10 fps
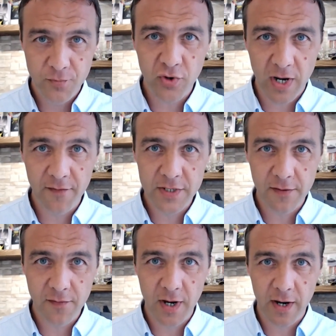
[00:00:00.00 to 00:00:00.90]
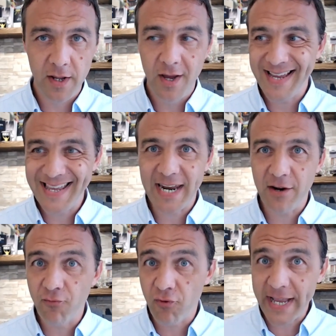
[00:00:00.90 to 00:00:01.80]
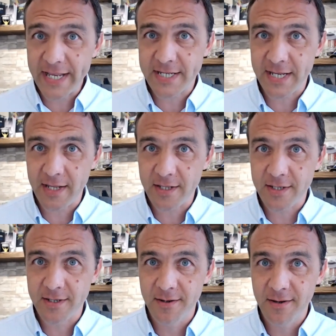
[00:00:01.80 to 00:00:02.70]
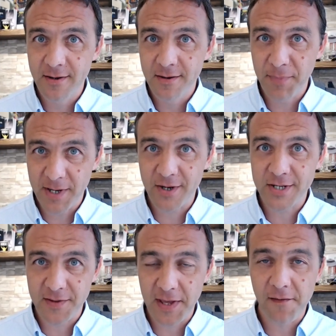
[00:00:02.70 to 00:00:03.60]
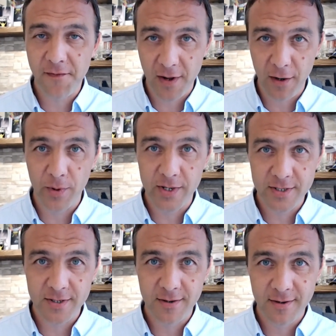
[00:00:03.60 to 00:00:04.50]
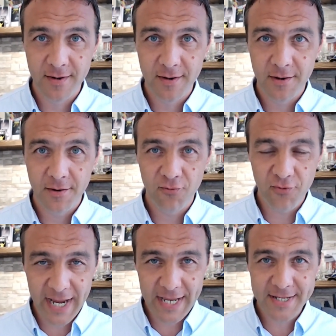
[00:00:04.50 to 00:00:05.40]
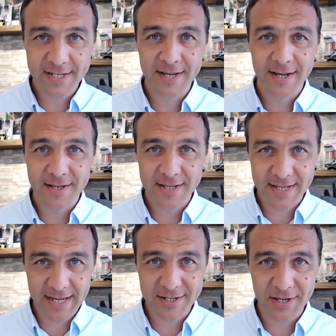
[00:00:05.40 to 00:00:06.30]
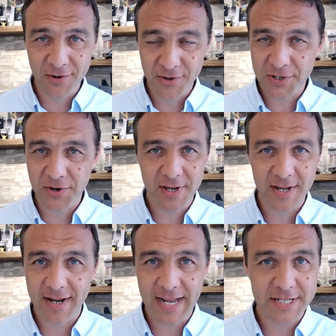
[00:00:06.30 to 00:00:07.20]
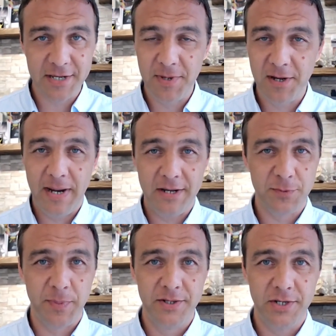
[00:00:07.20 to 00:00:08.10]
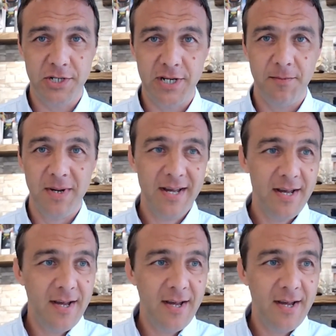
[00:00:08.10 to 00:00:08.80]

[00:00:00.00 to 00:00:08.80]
drivers I've got are getting race seats because of their followers. Race seats. So you're talking and asking me about sponsorship